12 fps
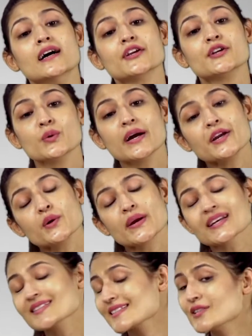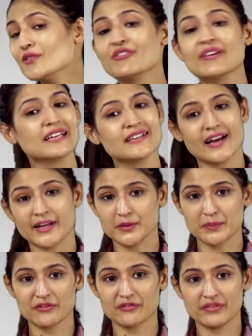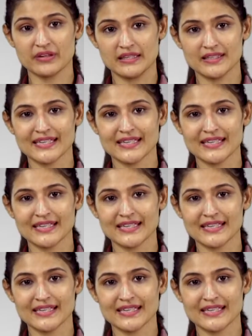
UI/UX is a very dynamic field.